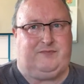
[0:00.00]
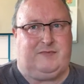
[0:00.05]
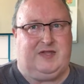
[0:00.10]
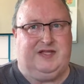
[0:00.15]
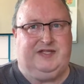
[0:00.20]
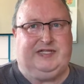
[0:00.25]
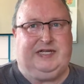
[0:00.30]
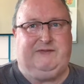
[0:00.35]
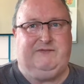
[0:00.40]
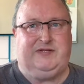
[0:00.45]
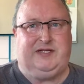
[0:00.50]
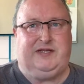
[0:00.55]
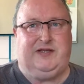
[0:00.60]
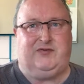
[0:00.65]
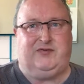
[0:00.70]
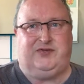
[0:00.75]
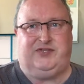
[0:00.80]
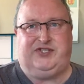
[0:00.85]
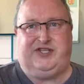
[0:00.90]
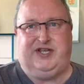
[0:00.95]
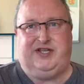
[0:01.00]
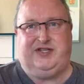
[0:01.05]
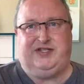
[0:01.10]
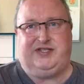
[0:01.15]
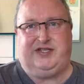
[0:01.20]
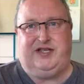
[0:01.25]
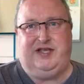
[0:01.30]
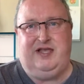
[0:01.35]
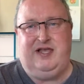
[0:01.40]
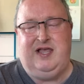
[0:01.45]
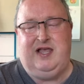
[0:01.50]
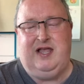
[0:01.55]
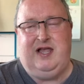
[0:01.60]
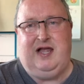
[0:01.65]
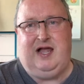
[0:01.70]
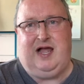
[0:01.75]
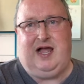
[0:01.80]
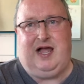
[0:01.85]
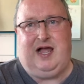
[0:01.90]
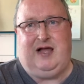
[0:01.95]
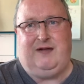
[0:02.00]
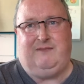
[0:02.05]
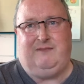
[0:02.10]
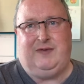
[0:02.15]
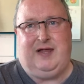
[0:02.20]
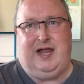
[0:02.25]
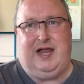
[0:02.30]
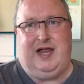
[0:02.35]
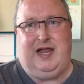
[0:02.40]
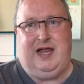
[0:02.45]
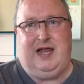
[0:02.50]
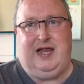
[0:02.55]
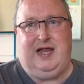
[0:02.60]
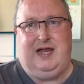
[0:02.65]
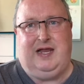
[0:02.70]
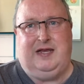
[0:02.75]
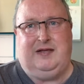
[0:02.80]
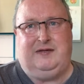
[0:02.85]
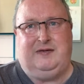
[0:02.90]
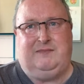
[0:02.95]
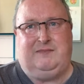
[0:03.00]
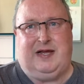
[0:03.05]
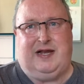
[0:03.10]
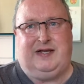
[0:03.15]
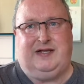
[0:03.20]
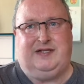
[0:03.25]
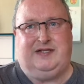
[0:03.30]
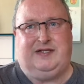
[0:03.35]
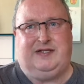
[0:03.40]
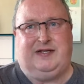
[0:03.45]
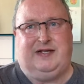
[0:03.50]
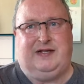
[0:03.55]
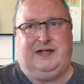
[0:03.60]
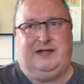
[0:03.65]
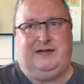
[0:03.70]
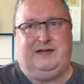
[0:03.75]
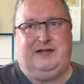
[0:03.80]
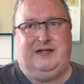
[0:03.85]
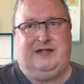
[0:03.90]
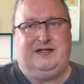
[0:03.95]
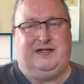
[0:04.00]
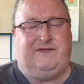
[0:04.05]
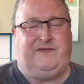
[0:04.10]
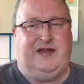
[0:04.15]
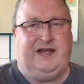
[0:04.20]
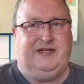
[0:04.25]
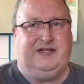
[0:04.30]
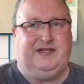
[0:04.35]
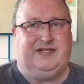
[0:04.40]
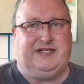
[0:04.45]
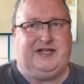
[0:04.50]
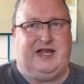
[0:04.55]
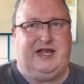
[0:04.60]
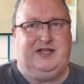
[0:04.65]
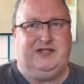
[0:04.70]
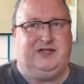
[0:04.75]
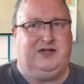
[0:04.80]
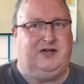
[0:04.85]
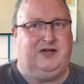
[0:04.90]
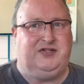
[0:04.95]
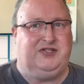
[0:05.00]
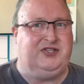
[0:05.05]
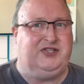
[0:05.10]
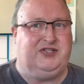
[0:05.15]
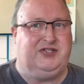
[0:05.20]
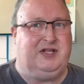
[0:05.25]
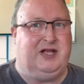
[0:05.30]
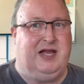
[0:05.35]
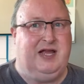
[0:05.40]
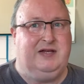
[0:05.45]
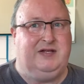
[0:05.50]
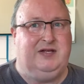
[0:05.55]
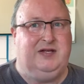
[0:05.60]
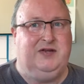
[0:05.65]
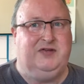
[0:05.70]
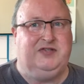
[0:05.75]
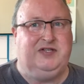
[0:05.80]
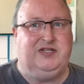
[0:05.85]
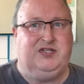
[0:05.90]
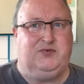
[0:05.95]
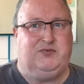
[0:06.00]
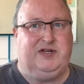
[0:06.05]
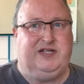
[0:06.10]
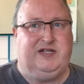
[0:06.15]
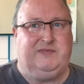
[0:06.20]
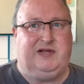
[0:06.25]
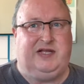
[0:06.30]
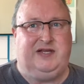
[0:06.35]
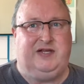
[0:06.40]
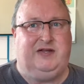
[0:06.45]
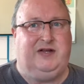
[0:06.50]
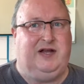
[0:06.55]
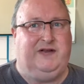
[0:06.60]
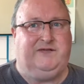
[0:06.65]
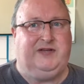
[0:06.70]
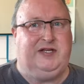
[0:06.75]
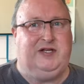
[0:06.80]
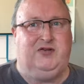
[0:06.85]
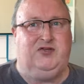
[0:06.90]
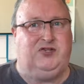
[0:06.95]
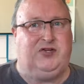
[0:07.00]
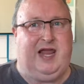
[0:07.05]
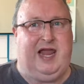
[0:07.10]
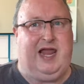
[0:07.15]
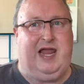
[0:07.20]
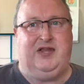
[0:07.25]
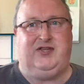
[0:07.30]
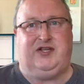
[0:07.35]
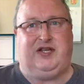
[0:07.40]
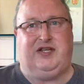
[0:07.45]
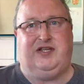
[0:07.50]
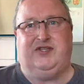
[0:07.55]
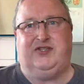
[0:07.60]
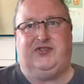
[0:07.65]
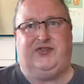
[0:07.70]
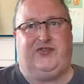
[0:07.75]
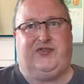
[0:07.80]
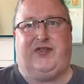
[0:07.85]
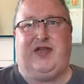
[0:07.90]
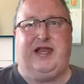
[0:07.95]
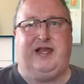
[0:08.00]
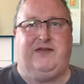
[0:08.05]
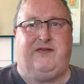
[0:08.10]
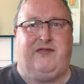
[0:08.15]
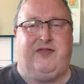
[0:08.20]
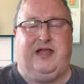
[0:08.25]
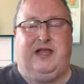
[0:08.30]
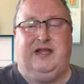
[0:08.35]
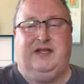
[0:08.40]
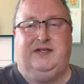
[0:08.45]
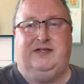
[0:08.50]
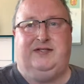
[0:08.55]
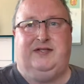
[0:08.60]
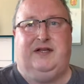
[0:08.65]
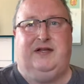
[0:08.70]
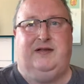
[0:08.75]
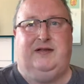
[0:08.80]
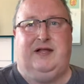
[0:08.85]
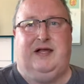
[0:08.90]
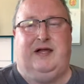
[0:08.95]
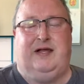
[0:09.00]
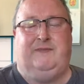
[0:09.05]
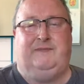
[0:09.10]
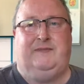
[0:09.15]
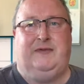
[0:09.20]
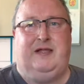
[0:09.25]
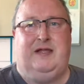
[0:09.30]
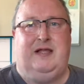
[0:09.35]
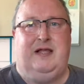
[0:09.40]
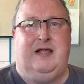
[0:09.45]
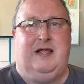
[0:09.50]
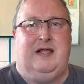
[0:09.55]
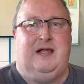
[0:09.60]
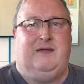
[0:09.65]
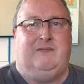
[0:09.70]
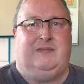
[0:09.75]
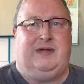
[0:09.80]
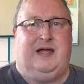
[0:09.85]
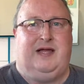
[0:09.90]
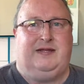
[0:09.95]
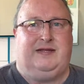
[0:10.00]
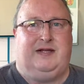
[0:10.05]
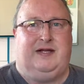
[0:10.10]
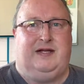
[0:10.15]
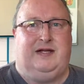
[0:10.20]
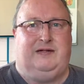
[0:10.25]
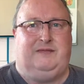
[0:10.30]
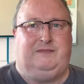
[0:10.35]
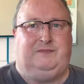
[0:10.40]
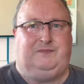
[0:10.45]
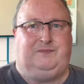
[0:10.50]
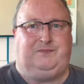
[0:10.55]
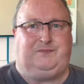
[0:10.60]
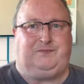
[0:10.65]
seems a little sinister, but it's defenders say it's just like using Twitter, but you don't have to use your hands, you can just think things. And